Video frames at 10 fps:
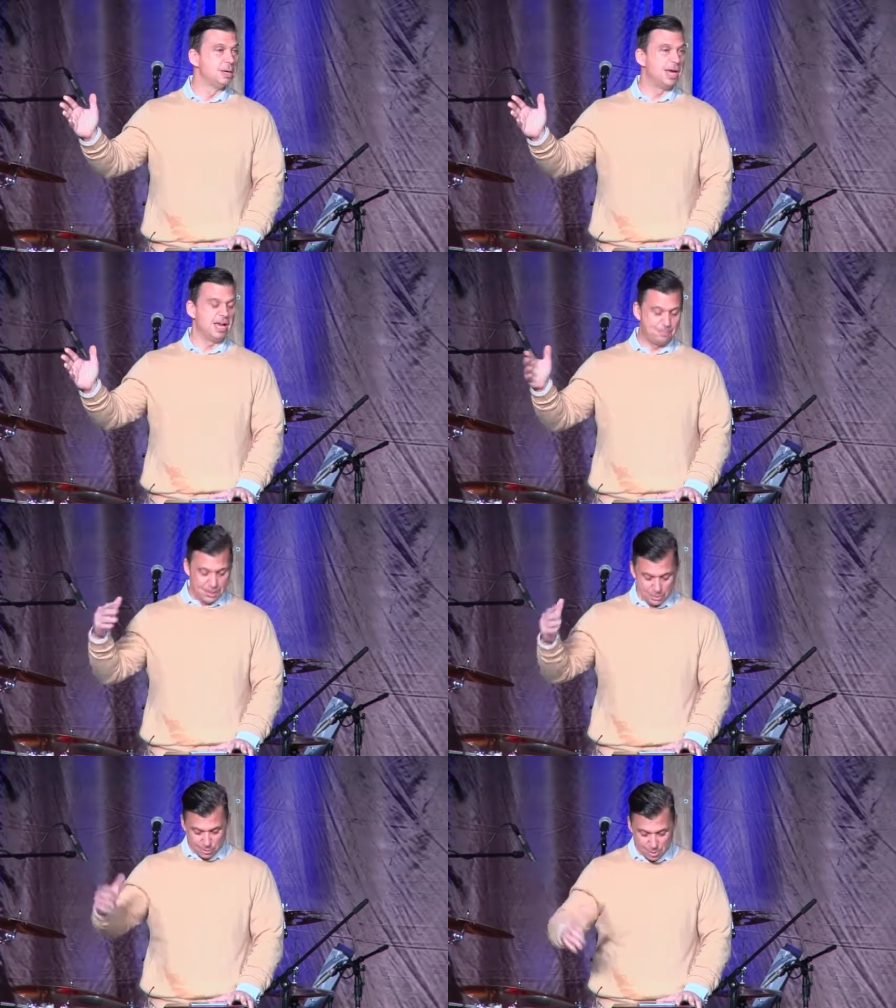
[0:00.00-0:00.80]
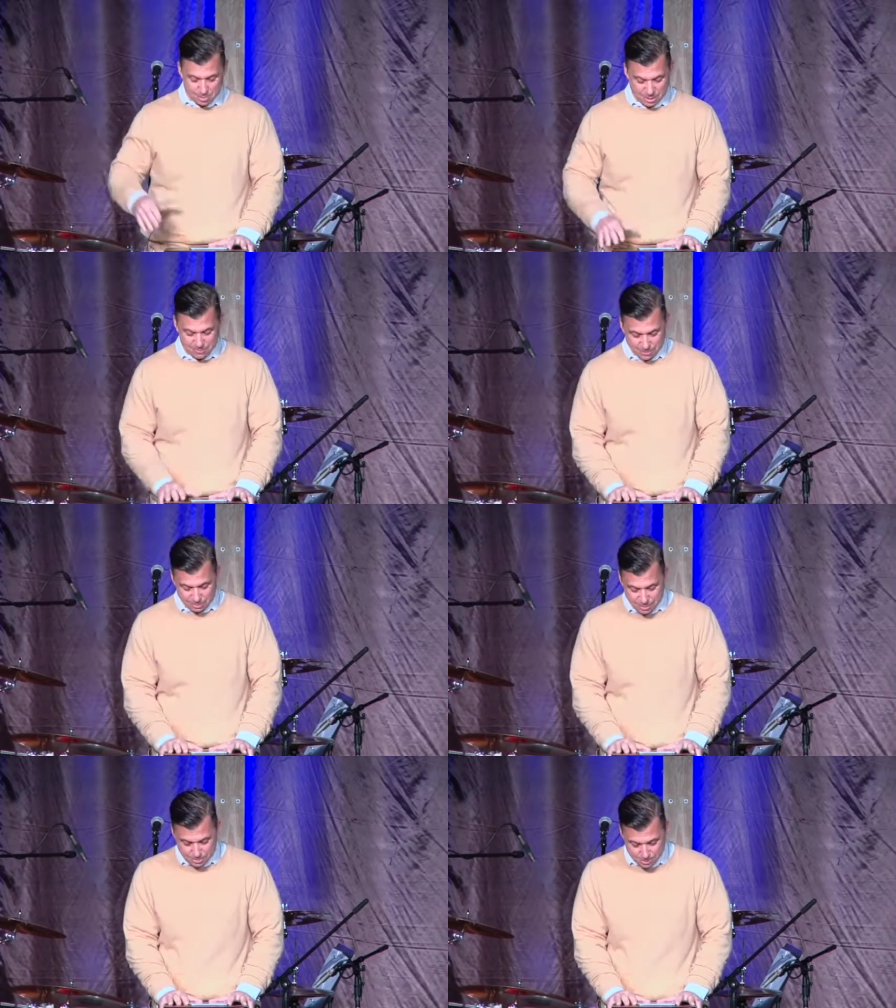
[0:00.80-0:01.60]
And Peter, one of my favorite
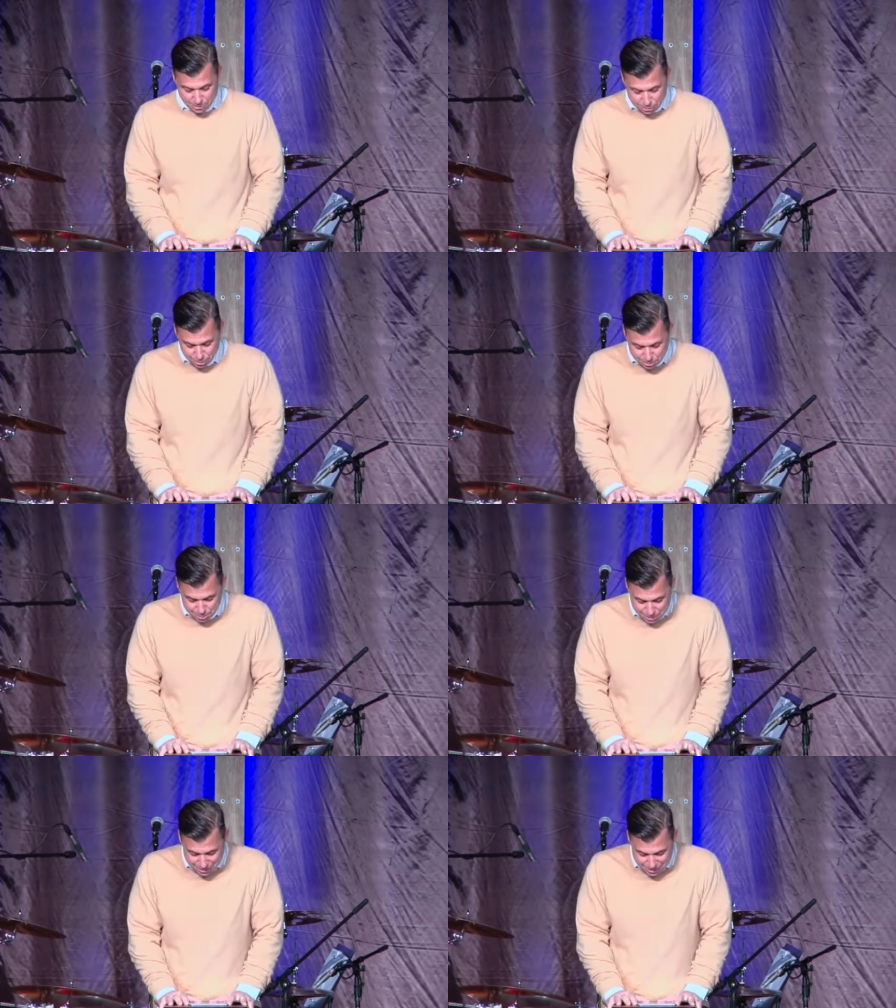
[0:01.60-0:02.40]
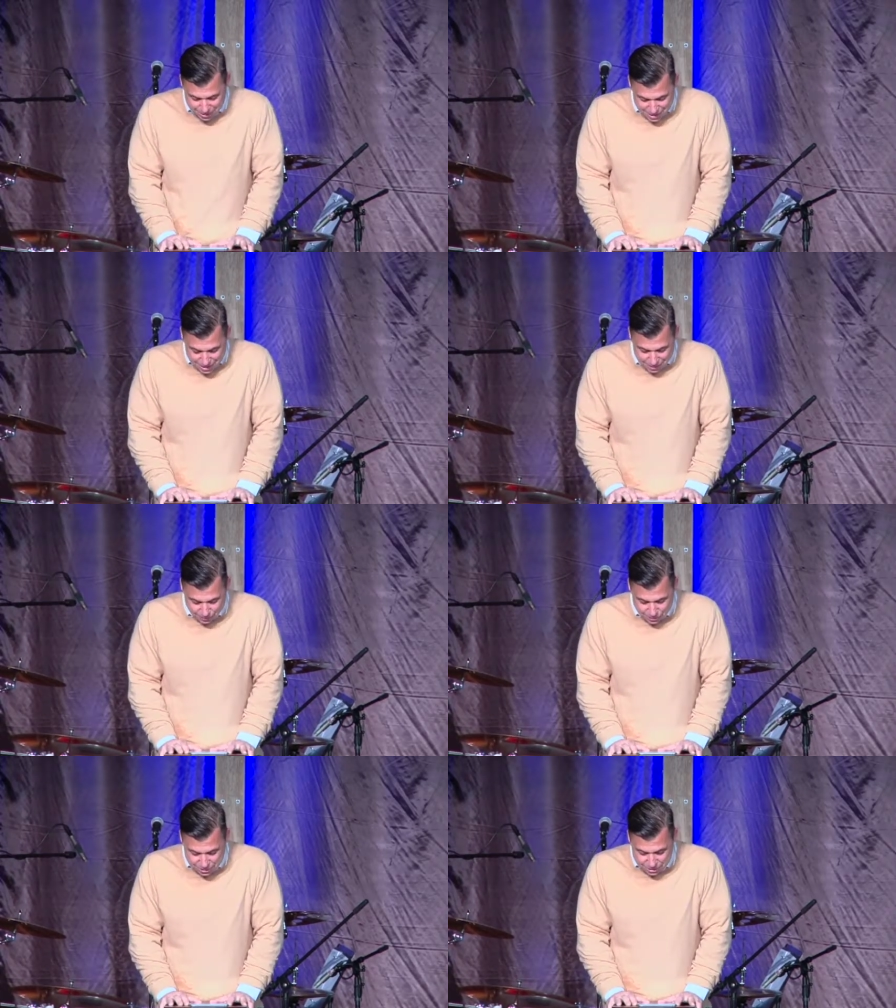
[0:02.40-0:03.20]
people in Scripture, in
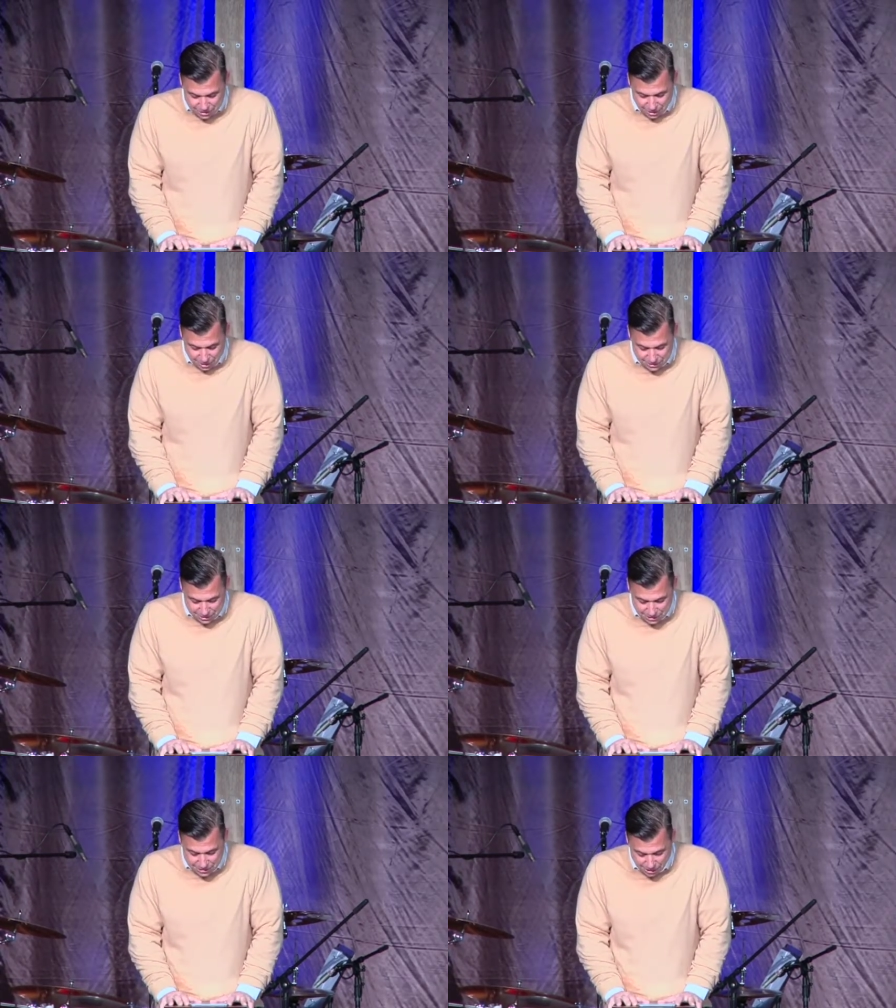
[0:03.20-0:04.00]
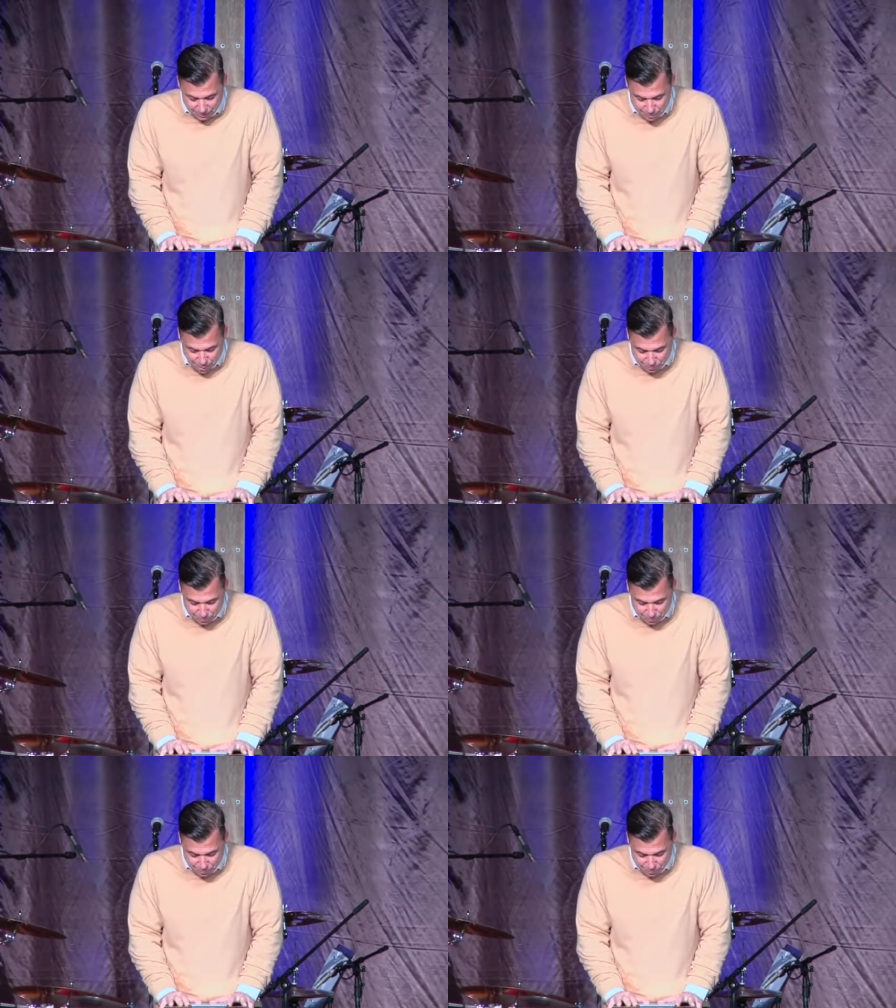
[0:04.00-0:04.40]
verse six, uh, 67 of chapter